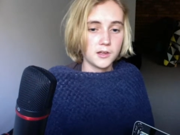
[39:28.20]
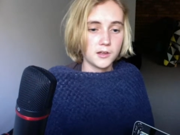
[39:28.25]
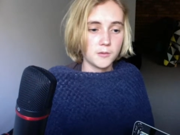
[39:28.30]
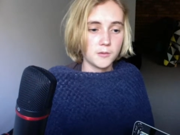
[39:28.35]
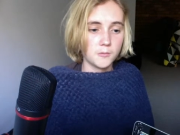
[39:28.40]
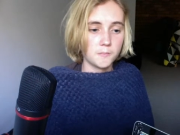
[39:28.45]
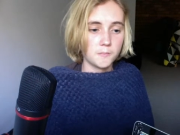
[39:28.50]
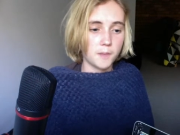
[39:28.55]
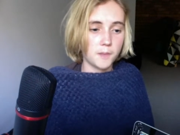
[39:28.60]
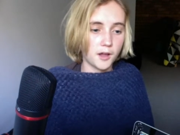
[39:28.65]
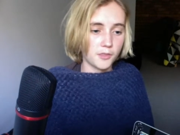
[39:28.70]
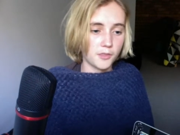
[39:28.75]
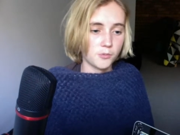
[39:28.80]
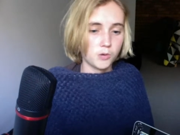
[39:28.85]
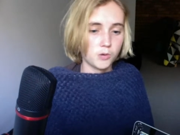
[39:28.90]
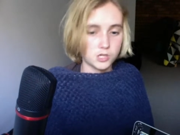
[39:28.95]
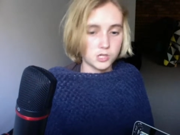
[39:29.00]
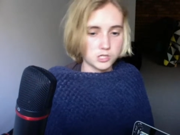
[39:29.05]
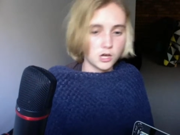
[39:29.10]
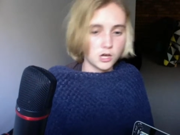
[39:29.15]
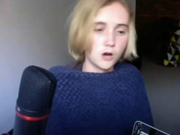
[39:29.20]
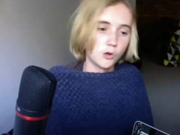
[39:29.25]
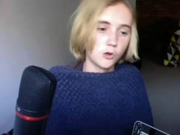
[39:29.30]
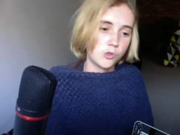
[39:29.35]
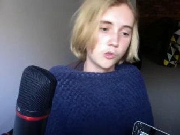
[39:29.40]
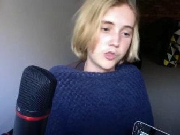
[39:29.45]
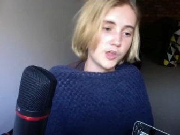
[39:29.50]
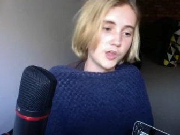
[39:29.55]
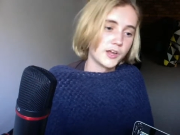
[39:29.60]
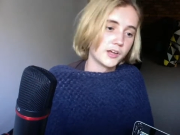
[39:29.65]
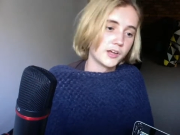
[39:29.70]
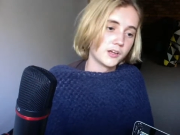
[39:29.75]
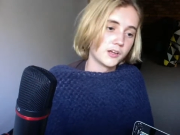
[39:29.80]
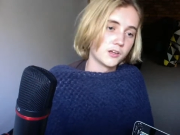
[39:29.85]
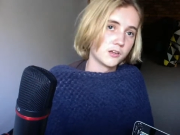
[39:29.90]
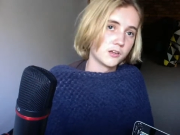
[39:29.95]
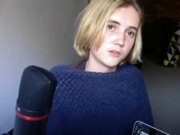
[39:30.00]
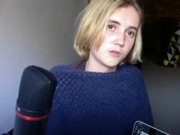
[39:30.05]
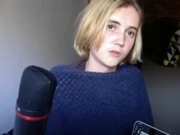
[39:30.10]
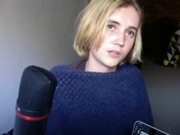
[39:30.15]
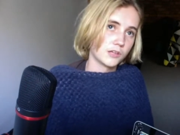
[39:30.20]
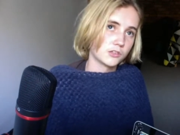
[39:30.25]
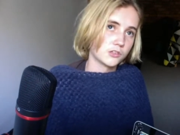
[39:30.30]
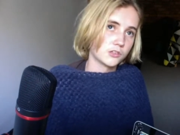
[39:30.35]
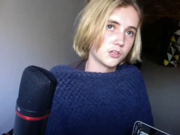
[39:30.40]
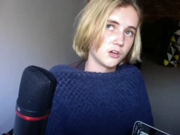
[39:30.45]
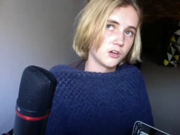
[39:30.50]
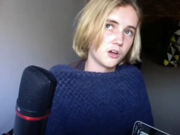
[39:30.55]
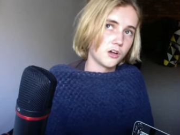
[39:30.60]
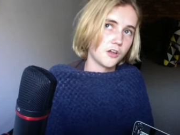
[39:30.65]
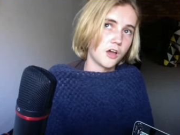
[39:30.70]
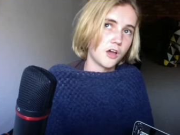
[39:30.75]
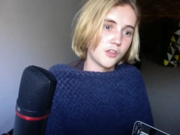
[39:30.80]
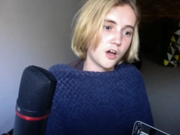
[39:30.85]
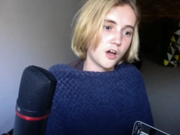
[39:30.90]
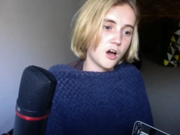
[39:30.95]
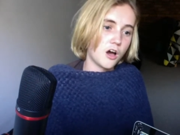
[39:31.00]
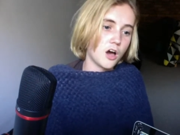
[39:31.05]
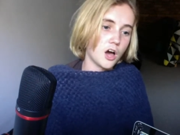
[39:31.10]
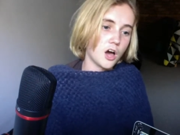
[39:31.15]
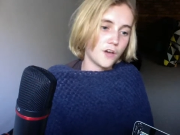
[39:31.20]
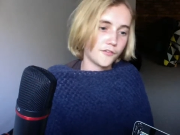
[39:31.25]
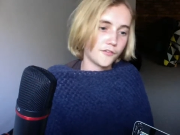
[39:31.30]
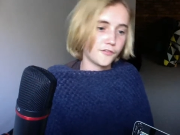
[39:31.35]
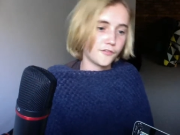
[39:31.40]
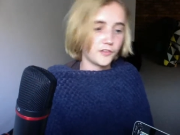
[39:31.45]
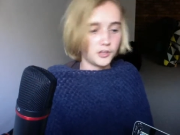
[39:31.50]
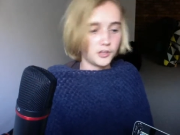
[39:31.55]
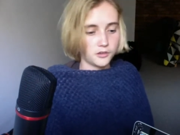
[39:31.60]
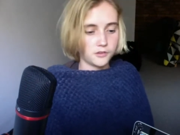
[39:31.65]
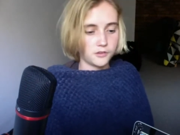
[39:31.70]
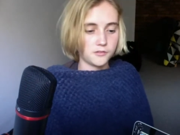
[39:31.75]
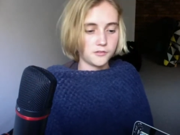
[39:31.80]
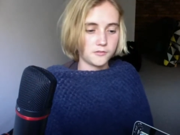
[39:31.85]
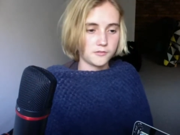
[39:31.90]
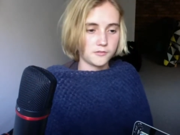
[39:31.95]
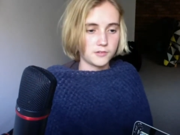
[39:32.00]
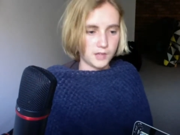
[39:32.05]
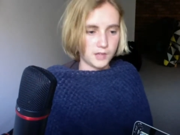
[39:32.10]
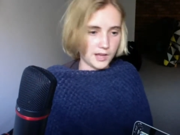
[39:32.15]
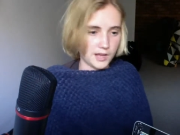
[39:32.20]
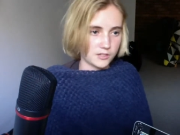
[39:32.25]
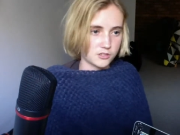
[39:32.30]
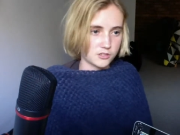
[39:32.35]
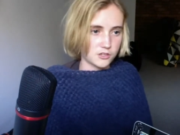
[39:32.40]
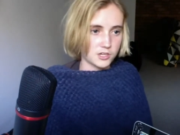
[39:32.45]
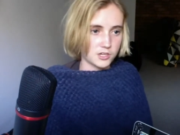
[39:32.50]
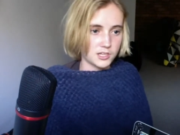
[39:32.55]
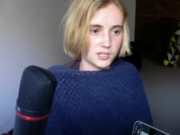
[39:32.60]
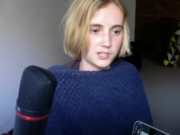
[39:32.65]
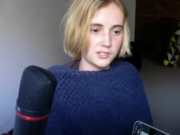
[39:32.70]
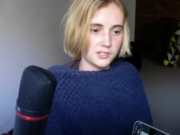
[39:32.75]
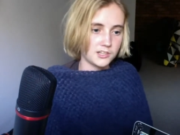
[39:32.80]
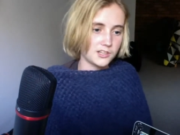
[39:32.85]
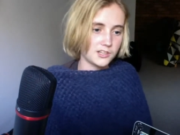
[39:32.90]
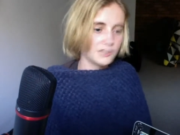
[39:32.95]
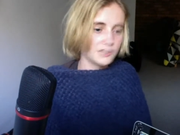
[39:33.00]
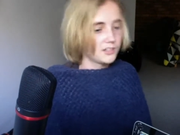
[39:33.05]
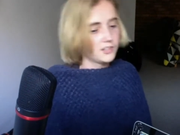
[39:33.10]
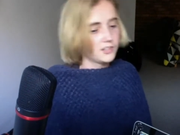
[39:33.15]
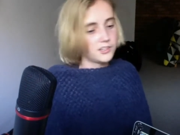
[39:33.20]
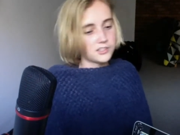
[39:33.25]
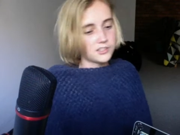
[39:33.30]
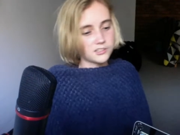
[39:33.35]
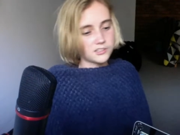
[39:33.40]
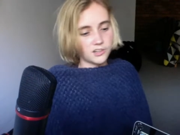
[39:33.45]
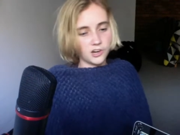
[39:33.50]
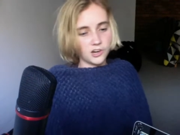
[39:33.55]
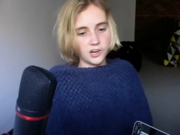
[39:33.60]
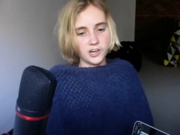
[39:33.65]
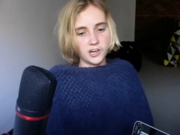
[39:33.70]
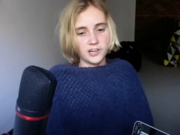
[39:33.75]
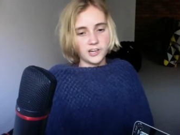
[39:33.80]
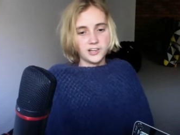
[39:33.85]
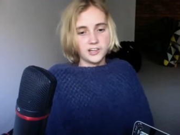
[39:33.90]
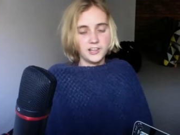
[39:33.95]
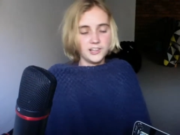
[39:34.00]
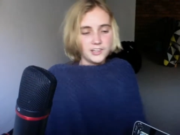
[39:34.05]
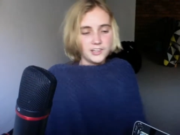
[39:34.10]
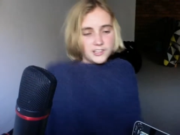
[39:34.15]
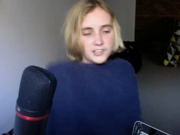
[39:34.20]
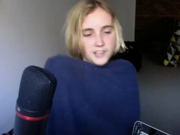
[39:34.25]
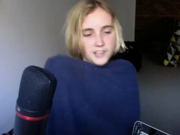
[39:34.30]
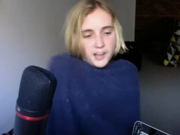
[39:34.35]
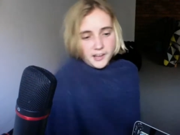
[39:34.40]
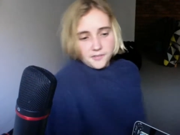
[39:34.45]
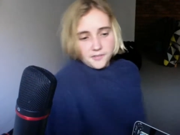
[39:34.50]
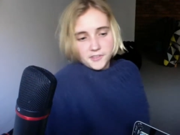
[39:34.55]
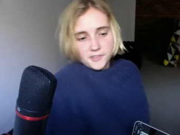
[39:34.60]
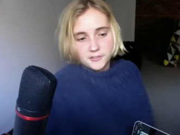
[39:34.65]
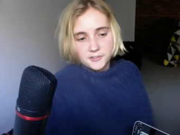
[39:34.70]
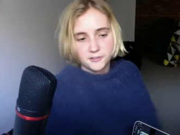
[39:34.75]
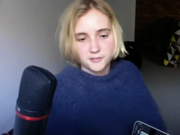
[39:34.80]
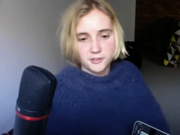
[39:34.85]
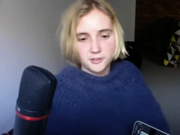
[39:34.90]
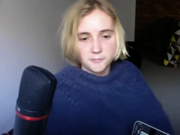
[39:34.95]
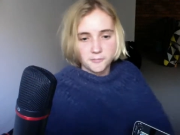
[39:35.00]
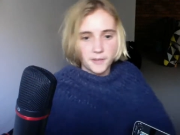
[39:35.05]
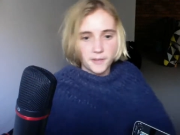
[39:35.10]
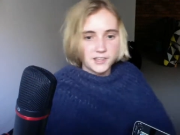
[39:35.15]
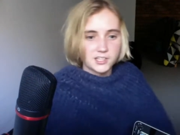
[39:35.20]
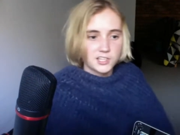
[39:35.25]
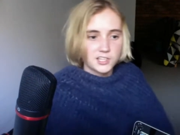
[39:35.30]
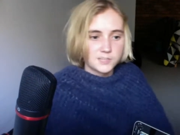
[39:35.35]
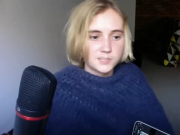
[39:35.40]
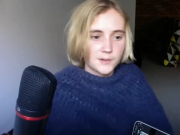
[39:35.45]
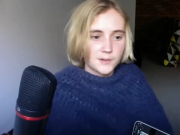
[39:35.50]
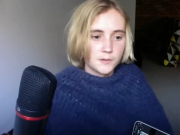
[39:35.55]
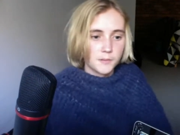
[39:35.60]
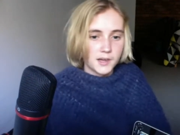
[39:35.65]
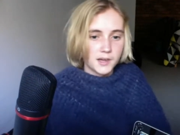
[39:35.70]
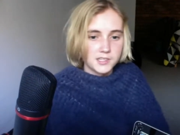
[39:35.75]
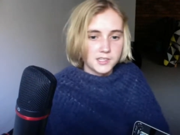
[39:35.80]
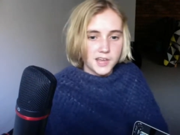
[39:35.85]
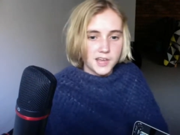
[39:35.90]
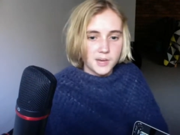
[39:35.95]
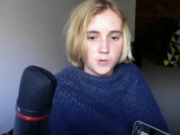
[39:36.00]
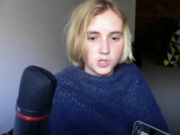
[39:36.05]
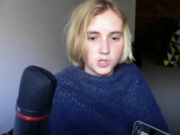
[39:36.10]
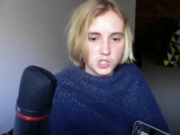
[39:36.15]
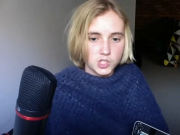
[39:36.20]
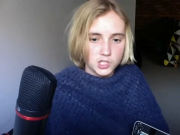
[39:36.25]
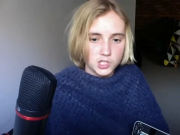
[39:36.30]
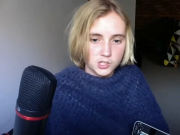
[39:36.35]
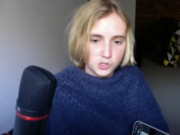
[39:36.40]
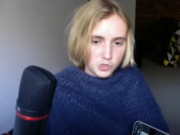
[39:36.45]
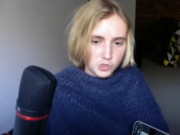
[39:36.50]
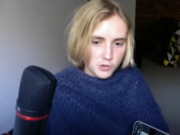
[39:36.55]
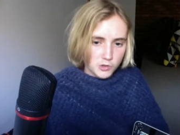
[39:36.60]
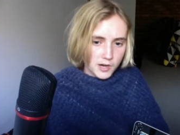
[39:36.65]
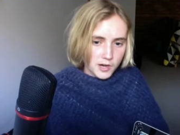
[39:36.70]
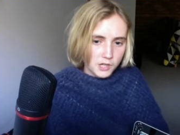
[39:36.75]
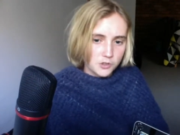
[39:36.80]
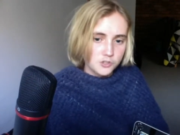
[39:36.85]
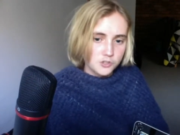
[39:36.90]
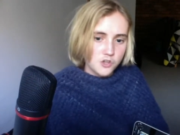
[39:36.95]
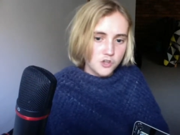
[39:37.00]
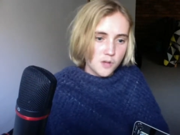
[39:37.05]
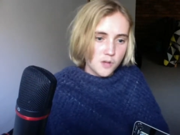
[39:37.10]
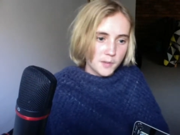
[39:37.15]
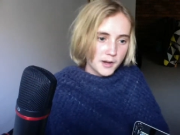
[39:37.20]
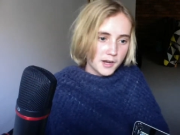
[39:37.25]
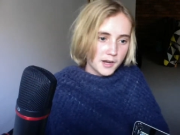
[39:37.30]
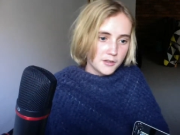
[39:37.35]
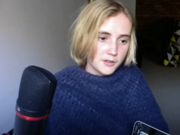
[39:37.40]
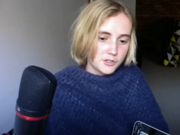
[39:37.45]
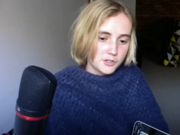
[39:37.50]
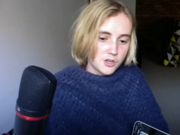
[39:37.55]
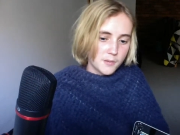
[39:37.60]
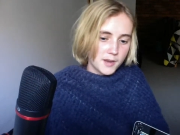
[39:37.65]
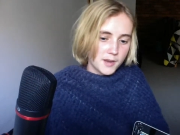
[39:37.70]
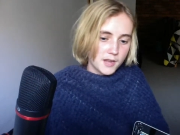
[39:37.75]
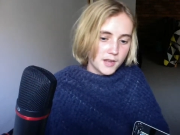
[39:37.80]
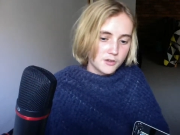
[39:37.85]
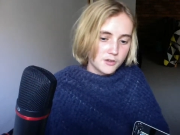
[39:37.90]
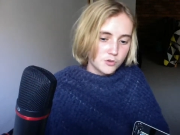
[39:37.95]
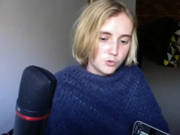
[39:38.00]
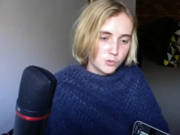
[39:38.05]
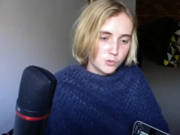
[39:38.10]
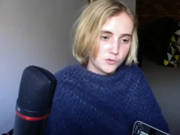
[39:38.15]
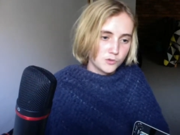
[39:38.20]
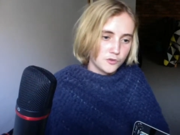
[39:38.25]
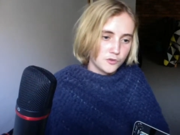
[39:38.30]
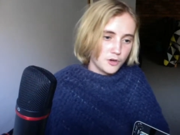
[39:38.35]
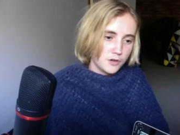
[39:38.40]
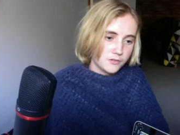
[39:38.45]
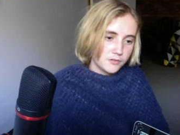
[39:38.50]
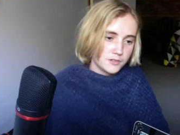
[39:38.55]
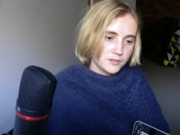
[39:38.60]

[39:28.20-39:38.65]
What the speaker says: but watched the whole thing, the other half in HSIE. So yeah, this basically spent my day watching Shrek, the Terminator 2 and stuff.